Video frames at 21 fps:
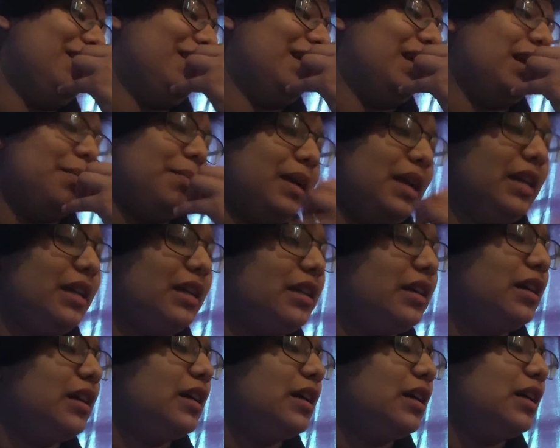that I make.
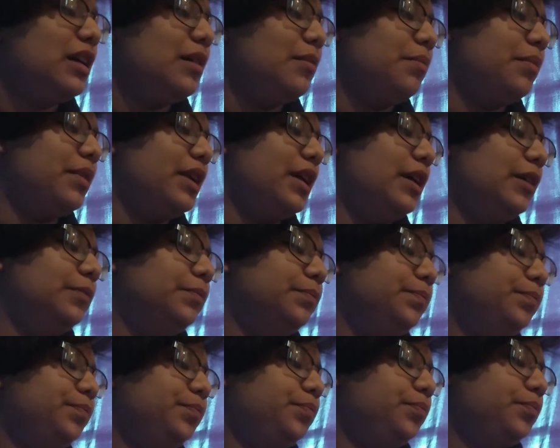But
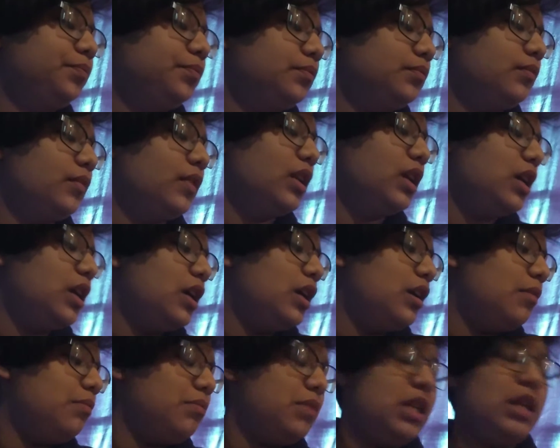
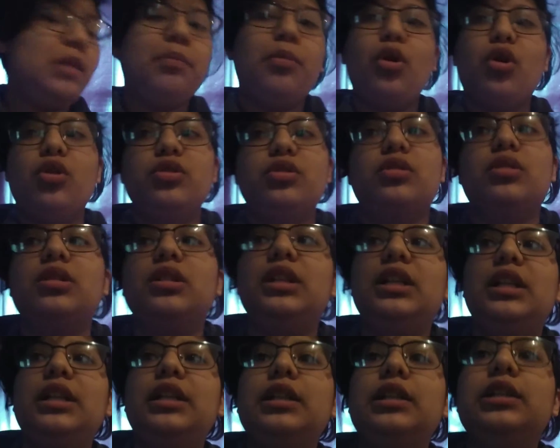me
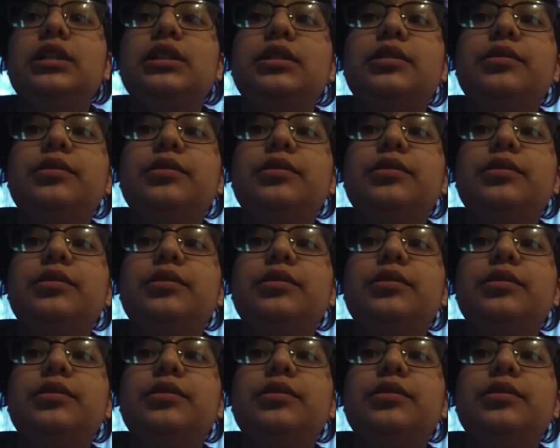personally,